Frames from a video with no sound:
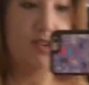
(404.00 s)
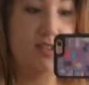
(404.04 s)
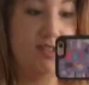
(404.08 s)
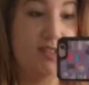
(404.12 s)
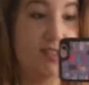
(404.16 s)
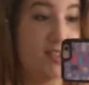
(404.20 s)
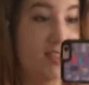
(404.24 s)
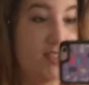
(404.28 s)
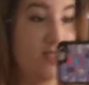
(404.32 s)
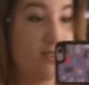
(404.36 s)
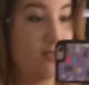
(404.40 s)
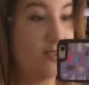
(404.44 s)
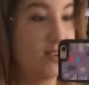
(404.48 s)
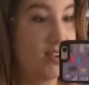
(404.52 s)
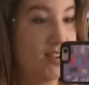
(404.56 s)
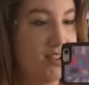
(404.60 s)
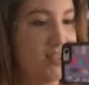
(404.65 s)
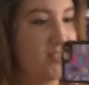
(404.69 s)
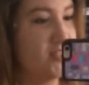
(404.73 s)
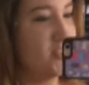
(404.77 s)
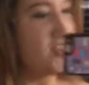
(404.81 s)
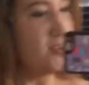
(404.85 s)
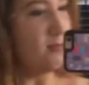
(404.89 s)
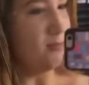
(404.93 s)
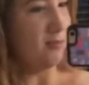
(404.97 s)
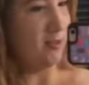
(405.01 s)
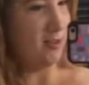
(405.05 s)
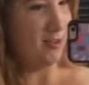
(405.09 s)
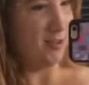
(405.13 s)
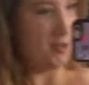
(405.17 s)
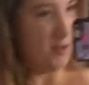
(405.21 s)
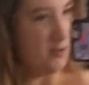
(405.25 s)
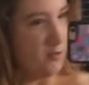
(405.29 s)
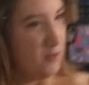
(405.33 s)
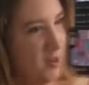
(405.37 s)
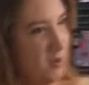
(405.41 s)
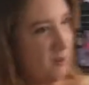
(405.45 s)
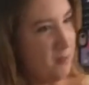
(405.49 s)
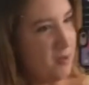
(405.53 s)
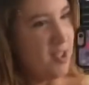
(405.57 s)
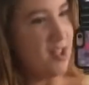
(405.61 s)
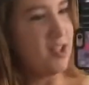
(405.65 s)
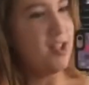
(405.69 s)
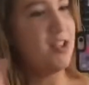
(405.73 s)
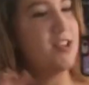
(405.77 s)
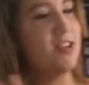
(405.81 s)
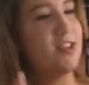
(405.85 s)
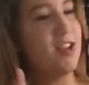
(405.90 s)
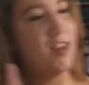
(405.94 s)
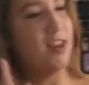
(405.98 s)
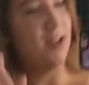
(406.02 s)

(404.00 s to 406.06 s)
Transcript: it's cute and it's cheap? You know what I mean? Yeah,